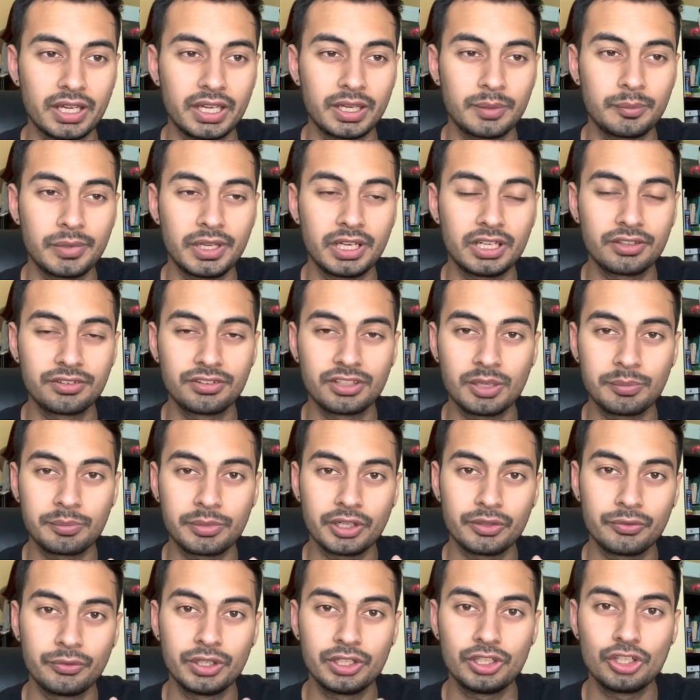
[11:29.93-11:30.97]
have made a
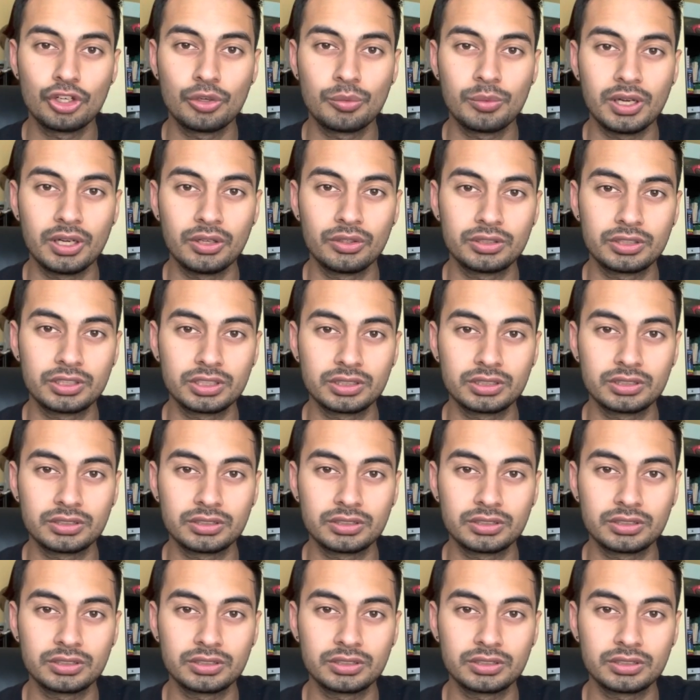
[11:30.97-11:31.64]
separate video about